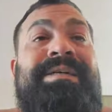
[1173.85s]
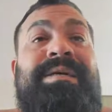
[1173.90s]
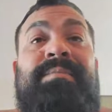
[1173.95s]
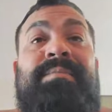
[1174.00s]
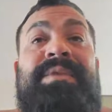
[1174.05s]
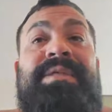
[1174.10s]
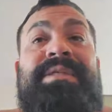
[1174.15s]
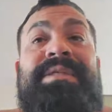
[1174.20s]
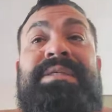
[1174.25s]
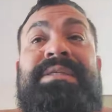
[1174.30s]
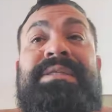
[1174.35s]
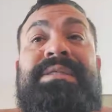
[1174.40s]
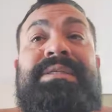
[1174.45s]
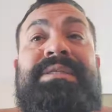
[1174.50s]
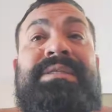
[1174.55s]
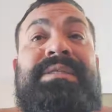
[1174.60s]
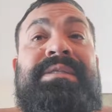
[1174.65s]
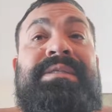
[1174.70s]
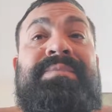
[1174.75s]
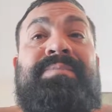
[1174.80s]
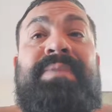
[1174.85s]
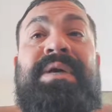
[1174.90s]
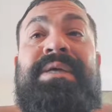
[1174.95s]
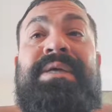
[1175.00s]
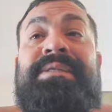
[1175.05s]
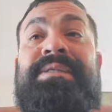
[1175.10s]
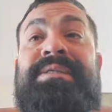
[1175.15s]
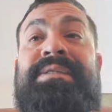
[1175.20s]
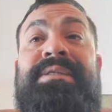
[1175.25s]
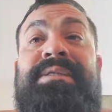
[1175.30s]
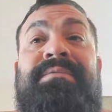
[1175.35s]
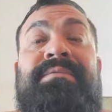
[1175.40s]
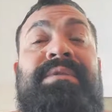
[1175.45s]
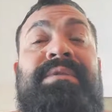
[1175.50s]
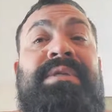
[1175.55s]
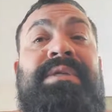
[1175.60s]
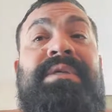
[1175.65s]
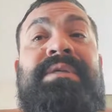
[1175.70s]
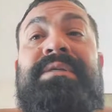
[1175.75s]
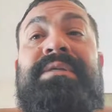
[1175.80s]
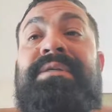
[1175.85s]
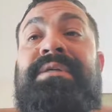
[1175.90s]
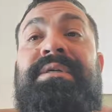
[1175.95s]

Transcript: I'm addicted to this positivity.